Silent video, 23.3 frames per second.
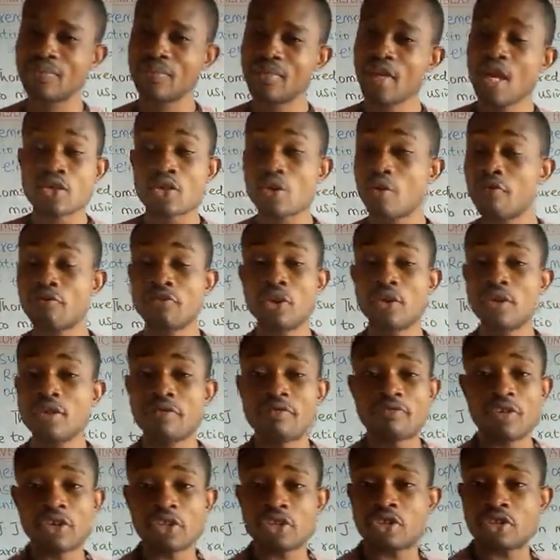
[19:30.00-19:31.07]
So we've known the
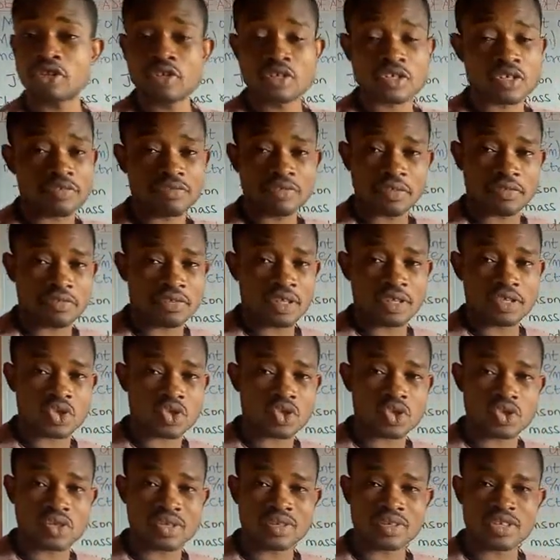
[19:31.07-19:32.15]
functions of the
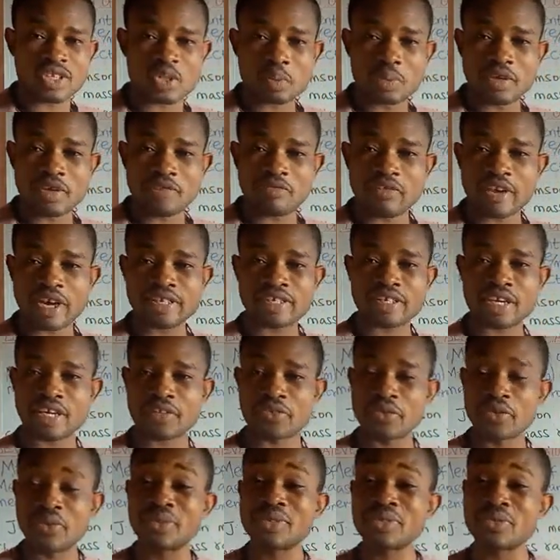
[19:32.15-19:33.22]
things used in this modified
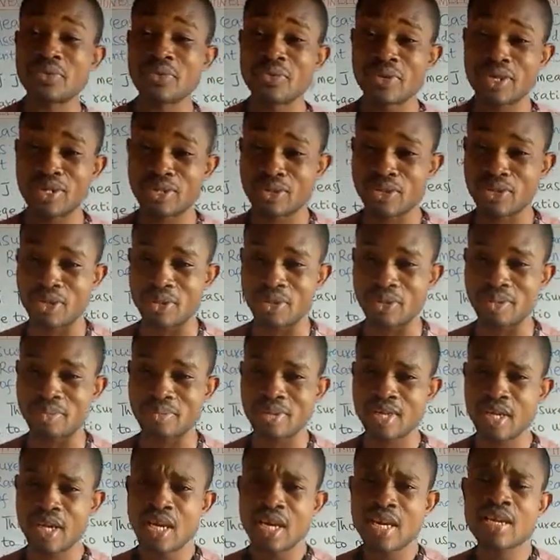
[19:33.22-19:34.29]
cathode ray tube.
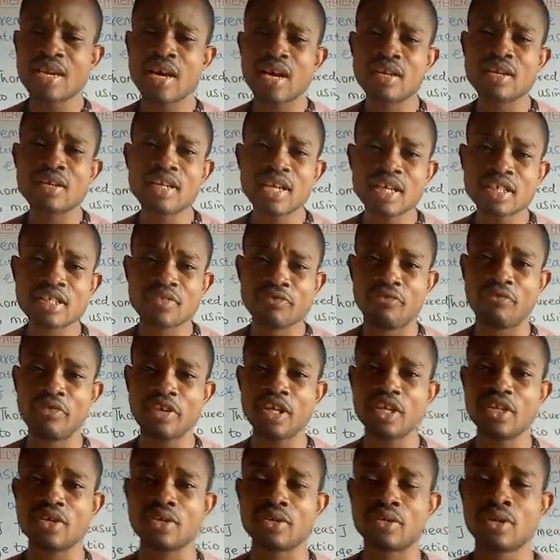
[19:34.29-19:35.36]
In our next
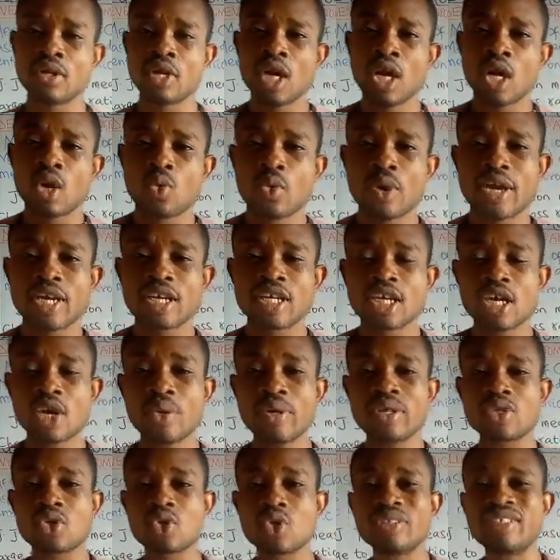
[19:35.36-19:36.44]
video, we are
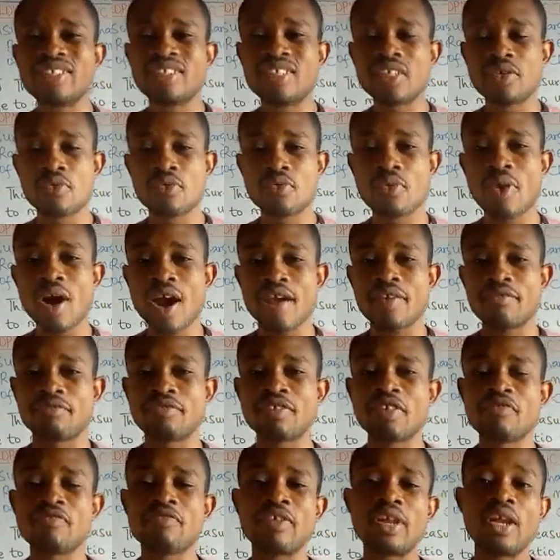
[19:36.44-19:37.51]
going to derive
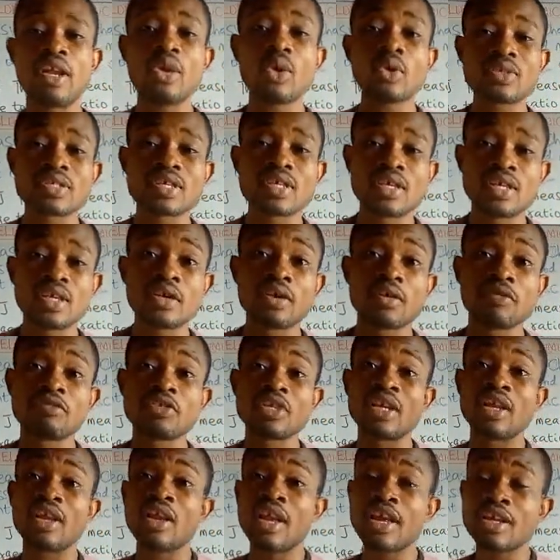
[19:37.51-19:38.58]
the velocity of
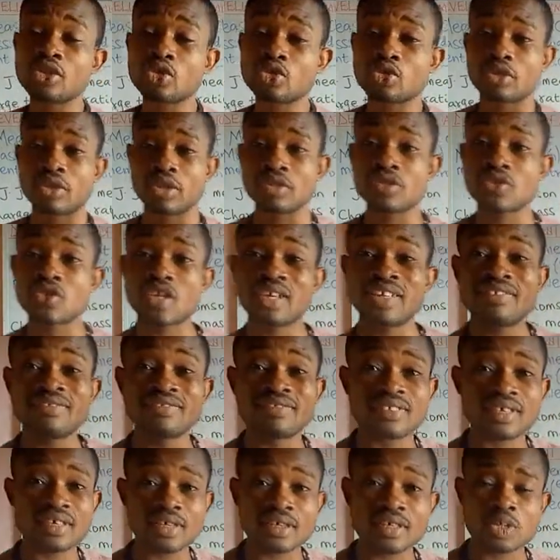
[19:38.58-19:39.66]
the electrons
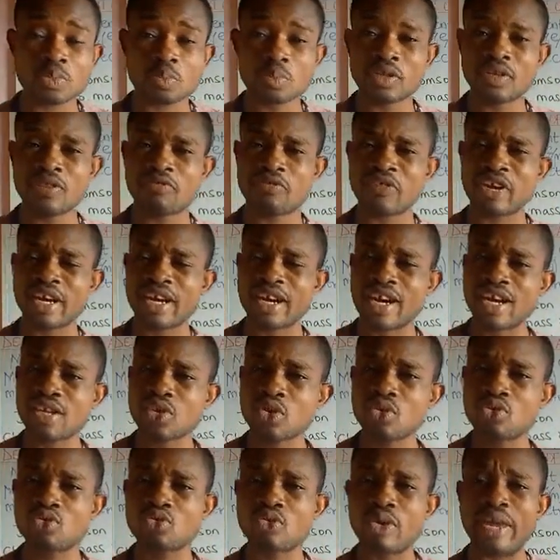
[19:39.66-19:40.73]
in this modified
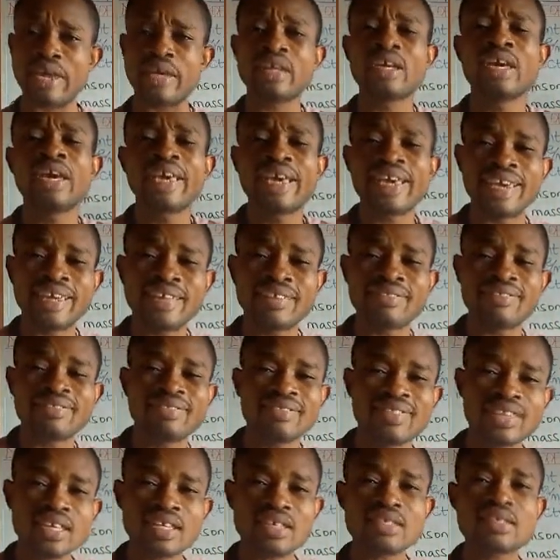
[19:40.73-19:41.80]
cathode ray in
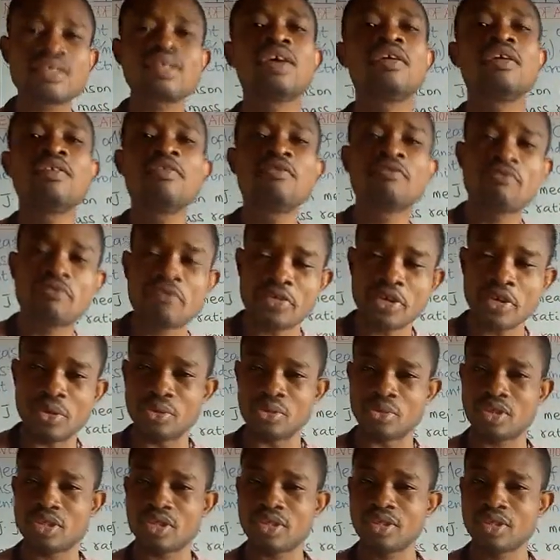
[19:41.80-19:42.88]
this
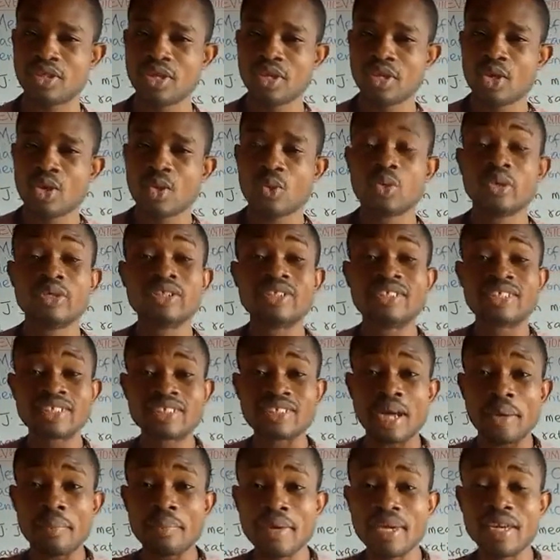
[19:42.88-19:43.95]
field. We'll
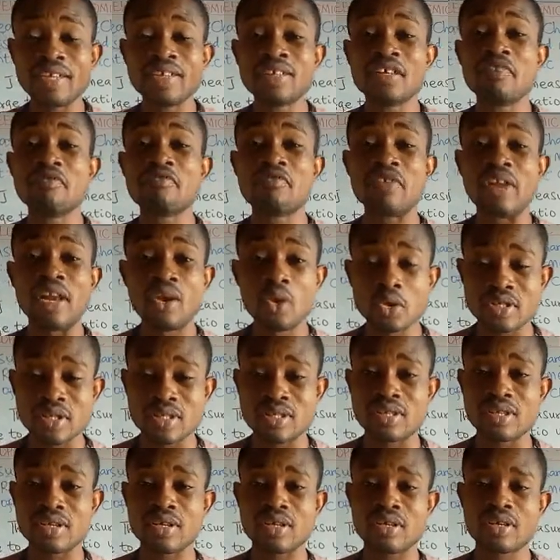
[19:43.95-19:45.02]
determine the
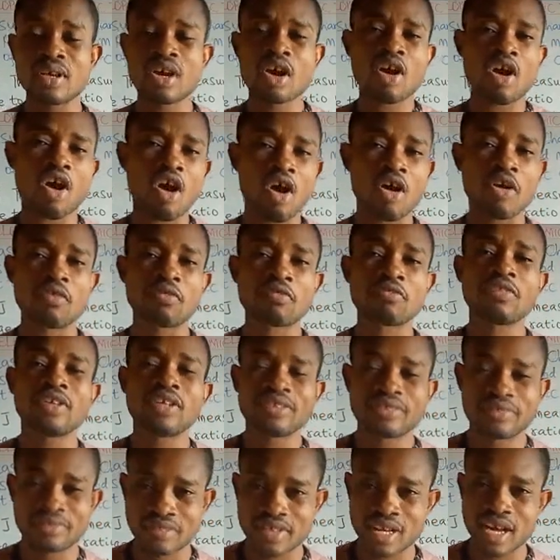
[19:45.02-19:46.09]
velocity of
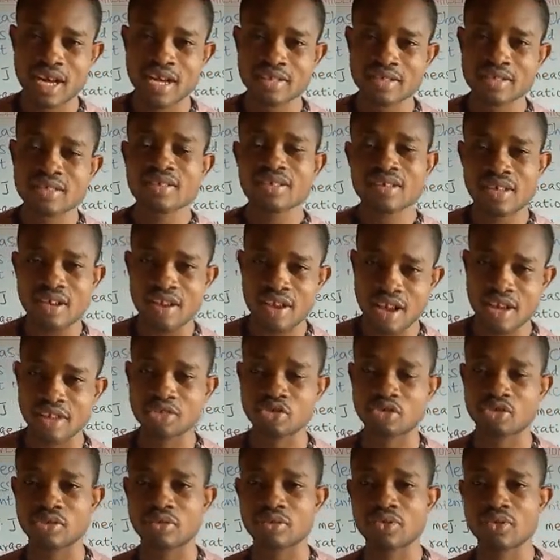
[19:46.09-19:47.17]
that
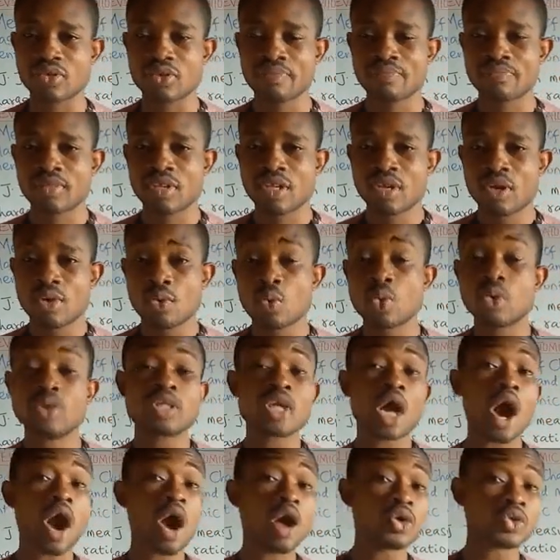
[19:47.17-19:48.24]
electrons. Would
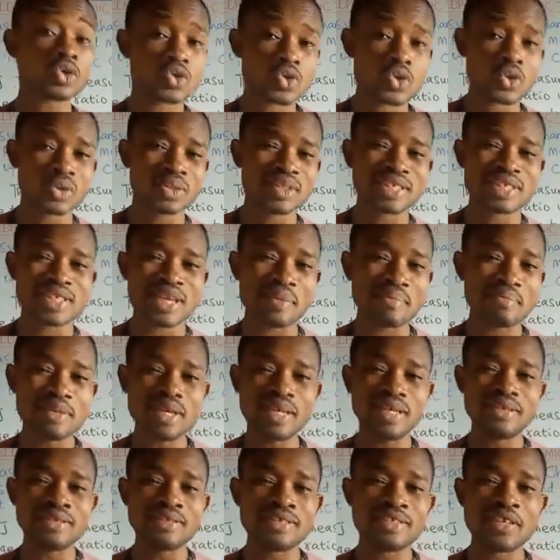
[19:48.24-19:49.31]
we'll also
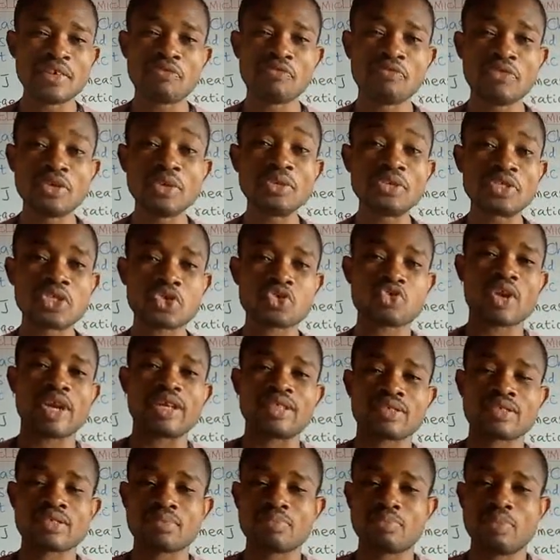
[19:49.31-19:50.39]
determine the field
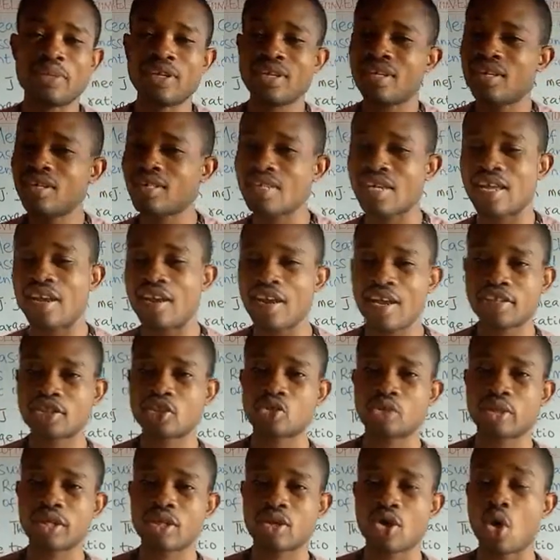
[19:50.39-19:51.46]
strength, be it
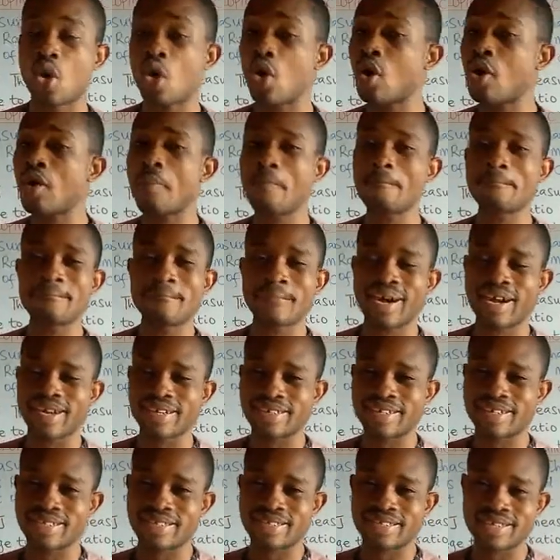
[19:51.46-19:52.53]
electric or
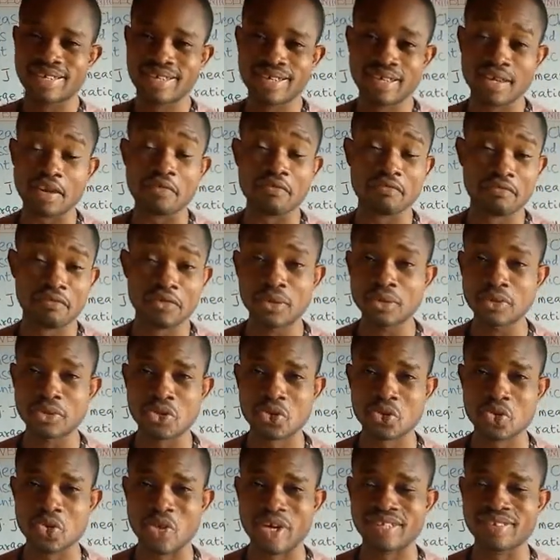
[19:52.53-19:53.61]
magnetic field
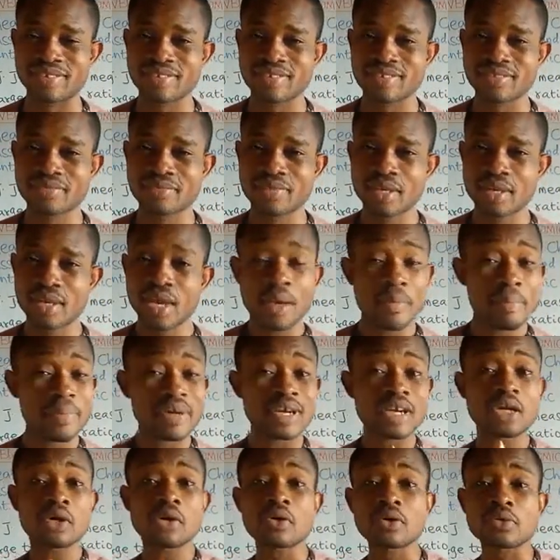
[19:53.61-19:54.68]
strength.
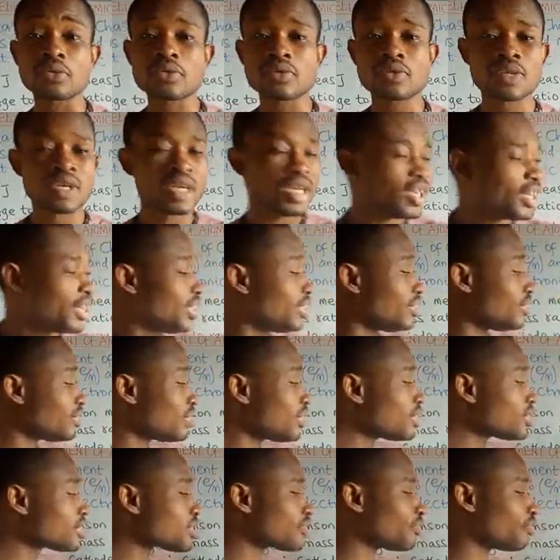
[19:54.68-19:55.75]
Because in
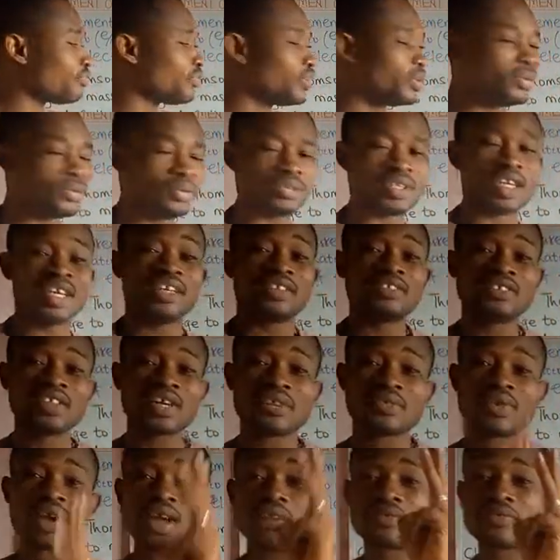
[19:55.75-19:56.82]
this field,
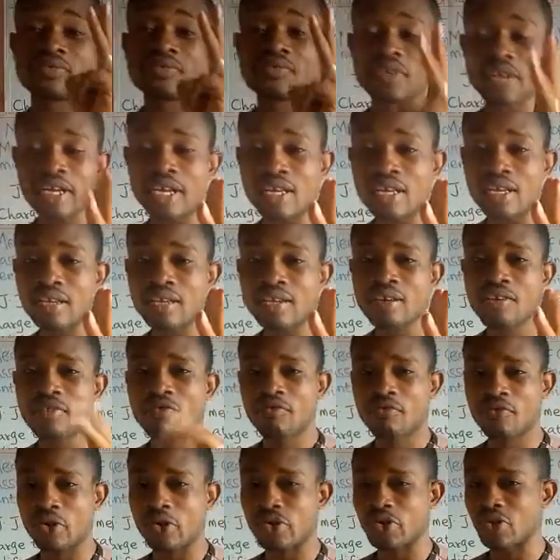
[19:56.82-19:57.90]
there are three
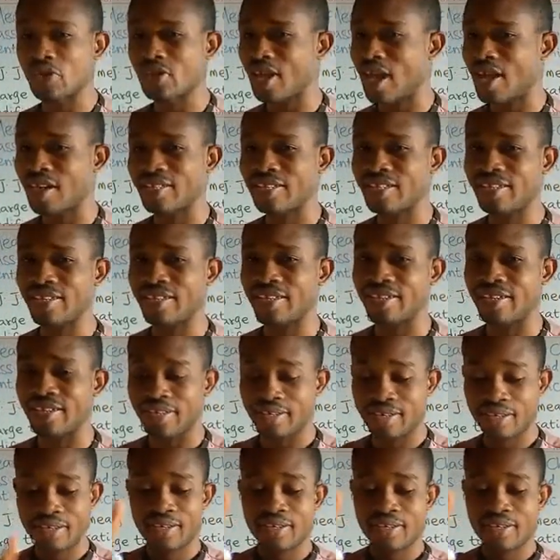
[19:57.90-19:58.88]
forces acting there.